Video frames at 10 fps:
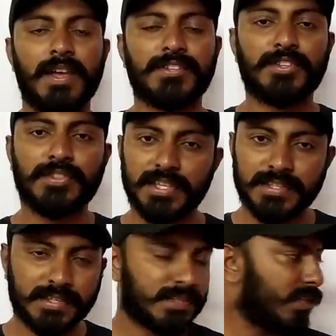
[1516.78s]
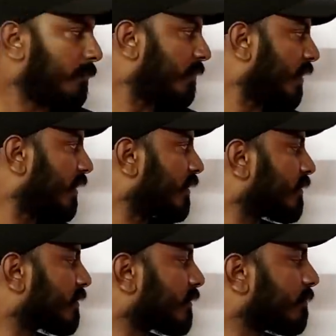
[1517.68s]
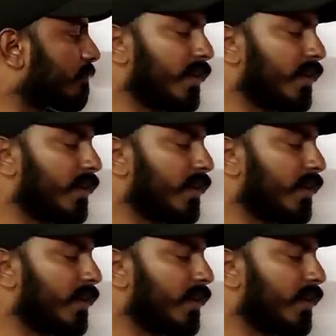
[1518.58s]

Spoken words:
So this step is